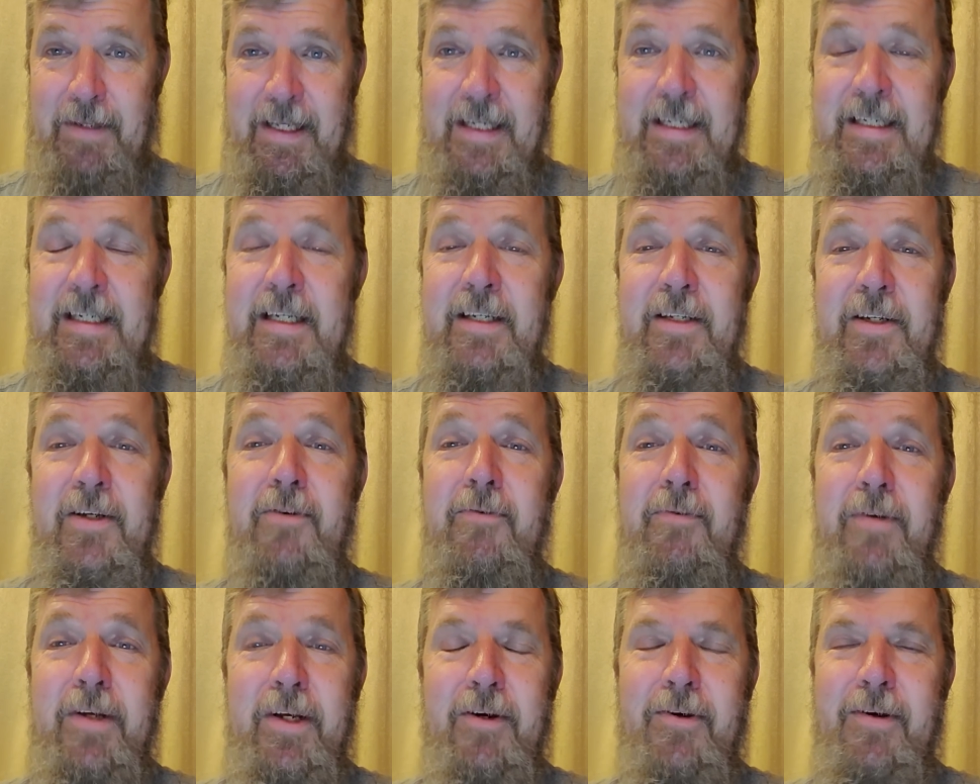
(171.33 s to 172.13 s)
This is
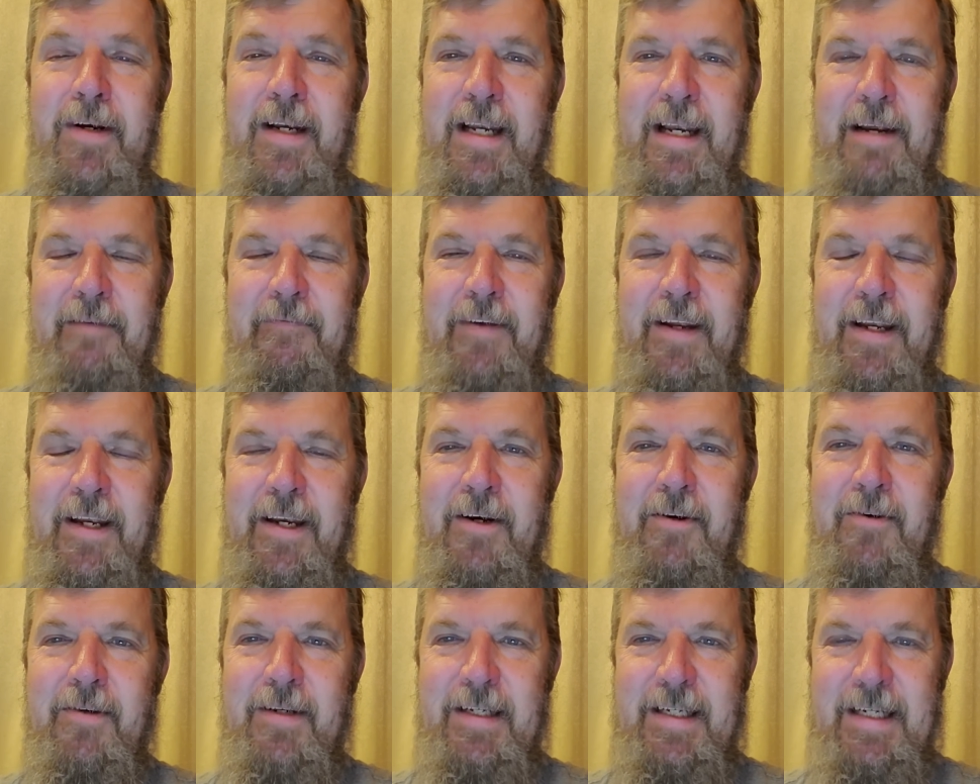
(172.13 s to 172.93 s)
who you're giving
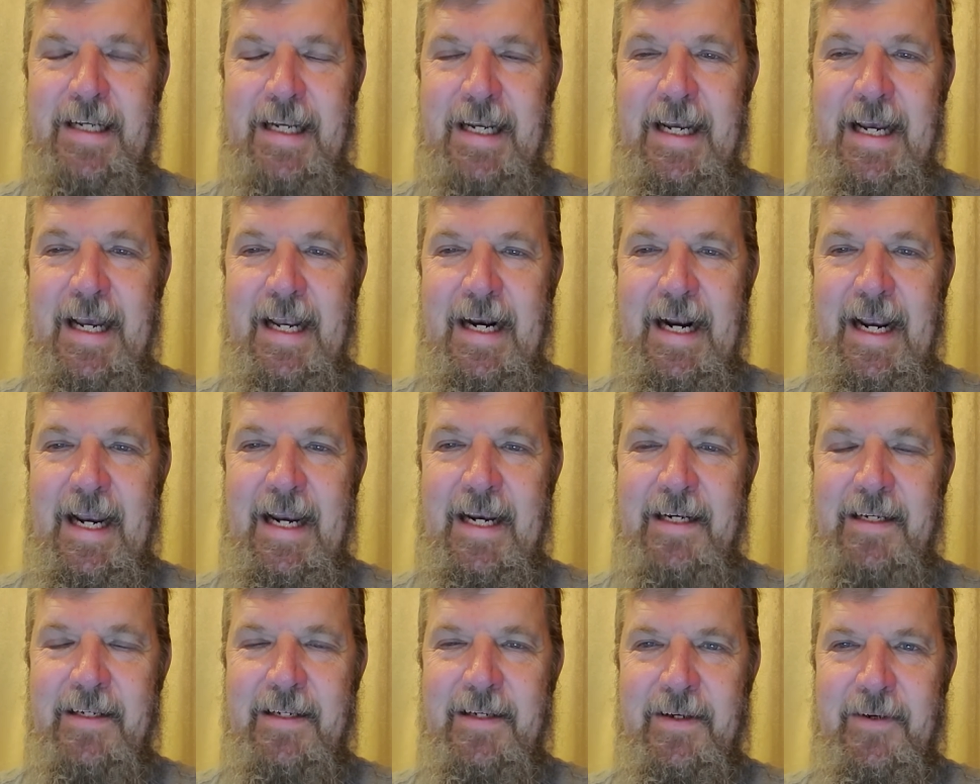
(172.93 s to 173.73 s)
your
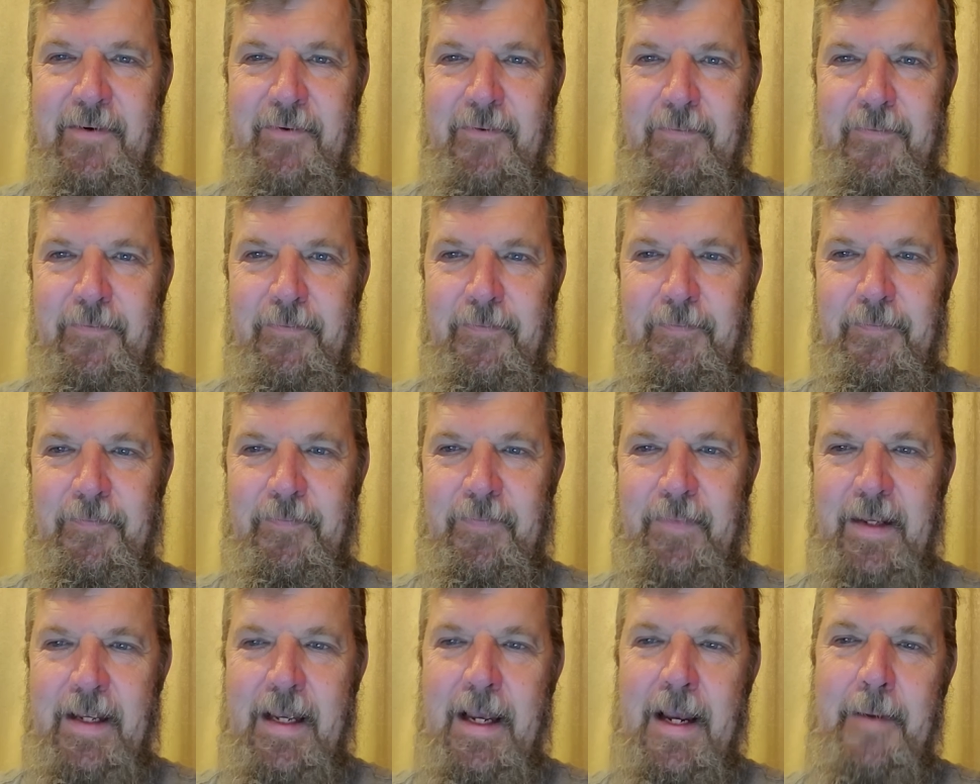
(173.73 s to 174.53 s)
DNA to.
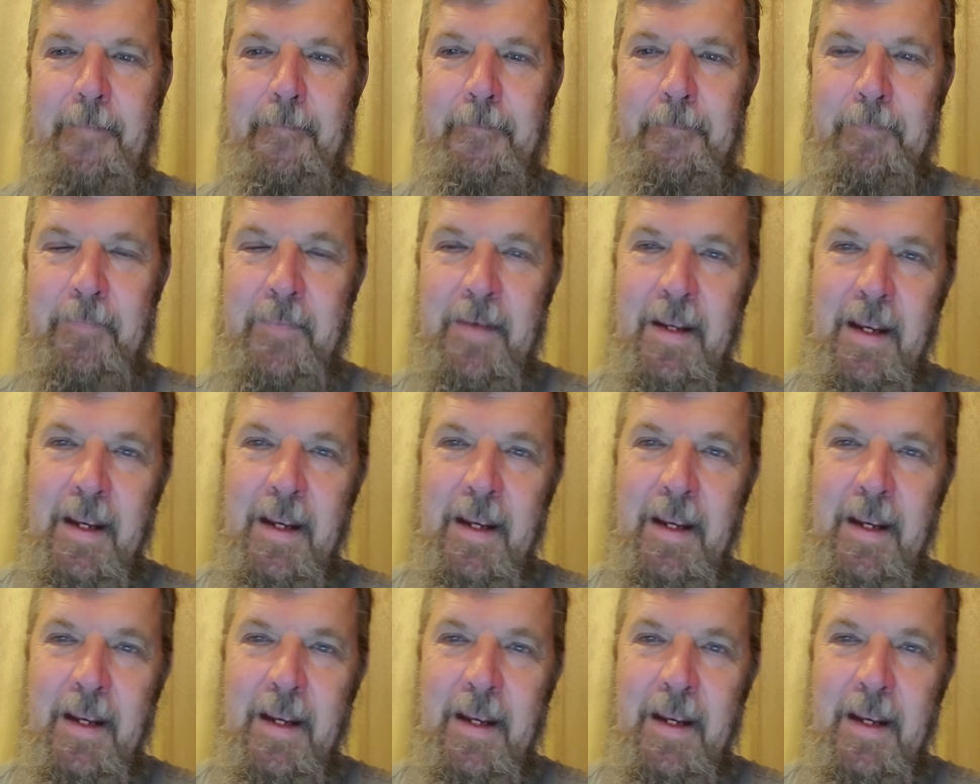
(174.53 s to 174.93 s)
Okay?